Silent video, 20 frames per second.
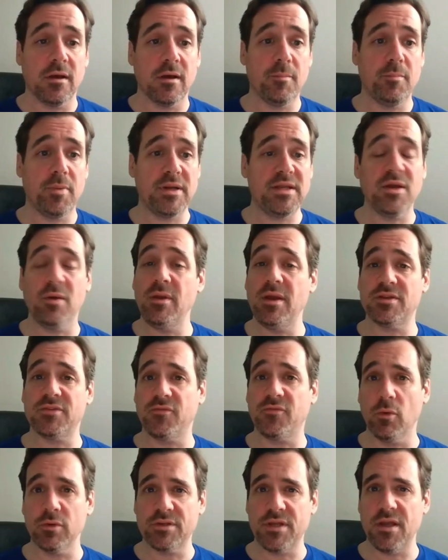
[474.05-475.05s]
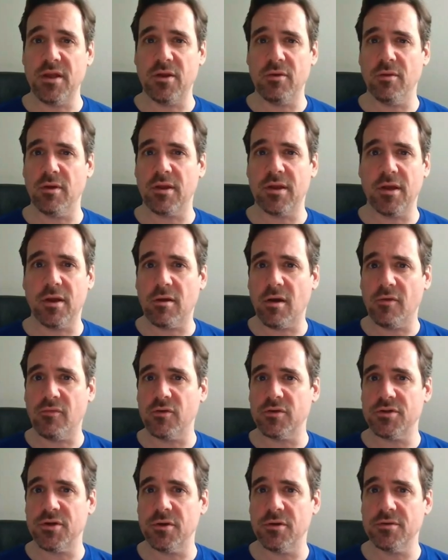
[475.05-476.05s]
But he only has 14 career kickoff
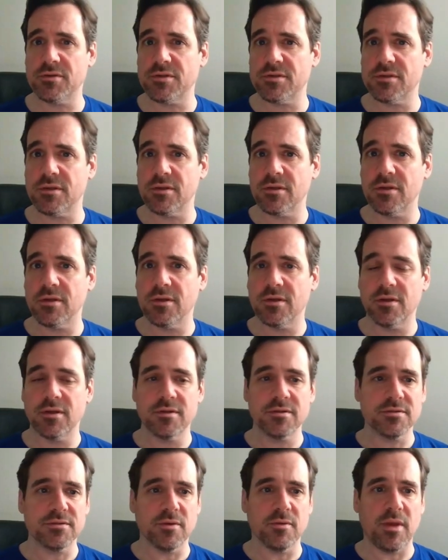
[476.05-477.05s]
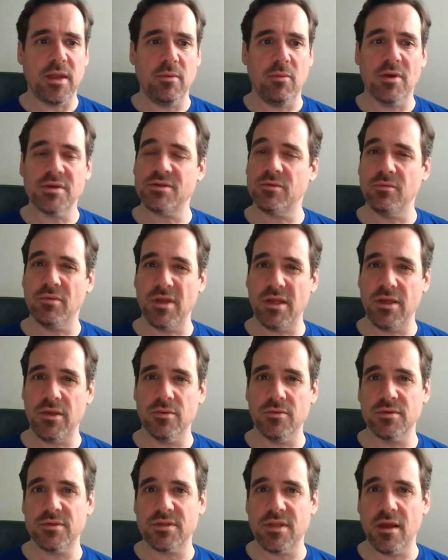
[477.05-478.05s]
returns. So he wasn't really
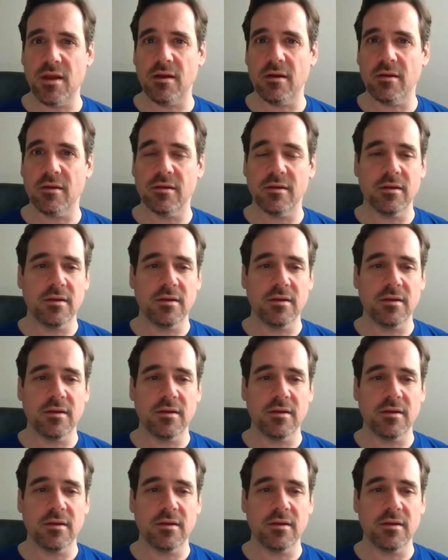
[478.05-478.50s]
used there.